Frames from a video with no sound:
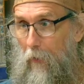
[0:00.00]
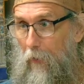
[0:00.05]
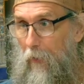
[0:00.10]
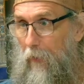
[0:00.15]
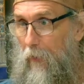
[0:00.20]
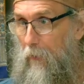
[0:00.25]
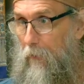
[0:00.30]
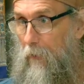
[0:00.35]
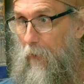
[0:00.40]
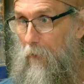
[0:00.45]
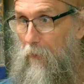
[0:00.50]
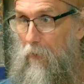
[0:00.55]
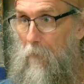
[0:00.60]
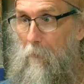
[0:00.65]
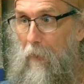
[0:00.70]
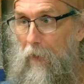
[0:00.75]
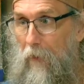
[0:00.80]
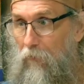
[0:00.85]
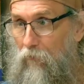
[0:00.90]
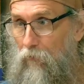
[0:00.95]
in the
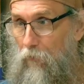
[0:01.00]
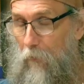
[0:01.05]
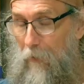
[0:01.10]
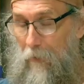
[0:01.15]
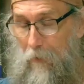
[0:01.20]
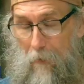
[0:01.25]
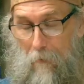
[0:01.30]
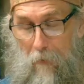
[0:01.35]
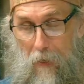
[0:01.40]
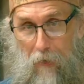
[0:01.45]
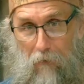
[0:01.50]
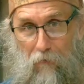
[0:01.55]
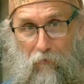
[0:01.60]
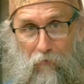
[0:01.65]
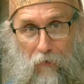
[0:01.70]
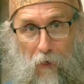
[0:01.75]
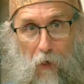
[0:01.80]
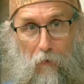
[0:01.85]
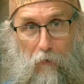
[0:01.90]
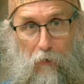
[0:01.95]
ministry, they may
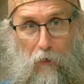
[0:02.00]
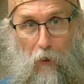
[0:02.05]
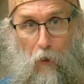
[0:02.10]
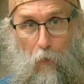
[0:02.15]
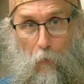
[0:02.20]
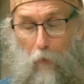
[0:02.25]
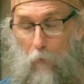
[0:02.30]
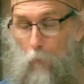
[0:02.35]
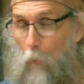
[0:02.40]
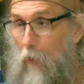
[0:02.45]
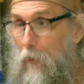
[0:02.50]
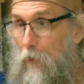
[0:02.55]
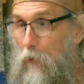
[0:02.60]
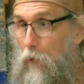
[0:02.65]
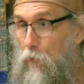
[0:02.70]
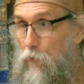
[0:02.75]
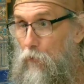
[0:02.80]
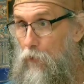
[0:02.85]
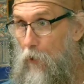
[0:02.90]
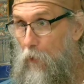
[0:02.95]
excel you in what
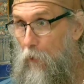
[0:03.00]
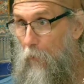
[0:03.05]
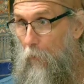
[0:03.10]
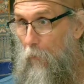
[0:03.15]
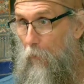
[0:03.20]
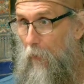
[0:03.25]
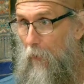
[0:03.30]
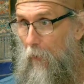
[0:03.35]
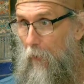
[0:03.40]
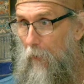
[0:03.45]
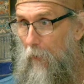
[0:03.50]
you do.